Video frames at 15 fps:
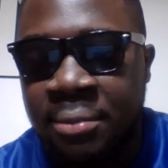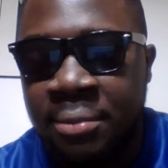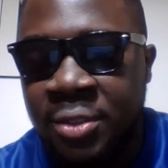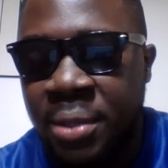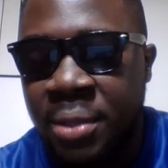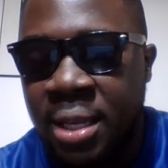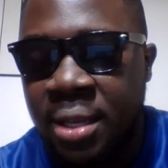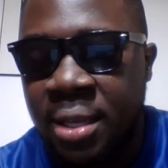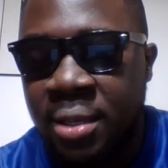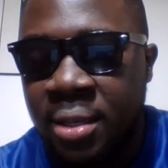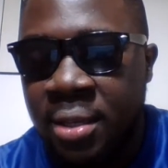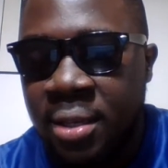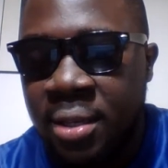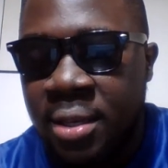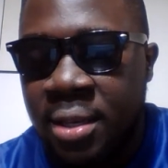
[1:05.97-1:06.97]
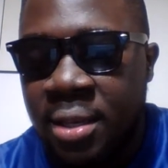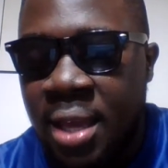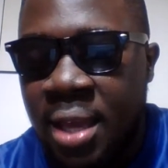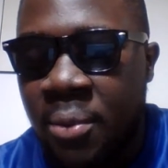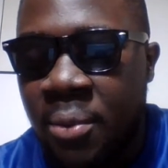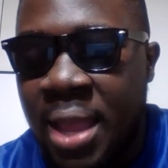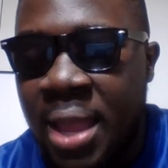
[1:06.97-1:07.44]
speed,
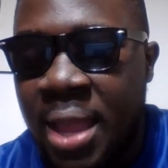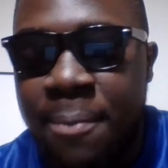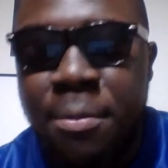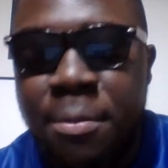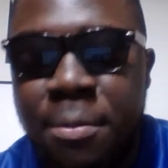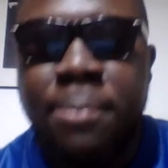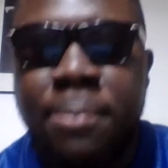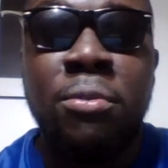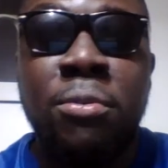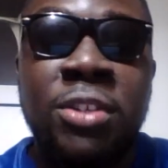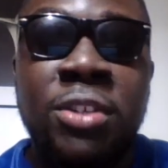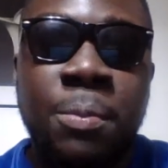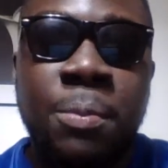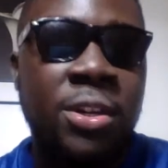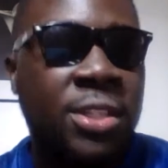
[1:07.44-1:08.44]
and we have people in Spurs.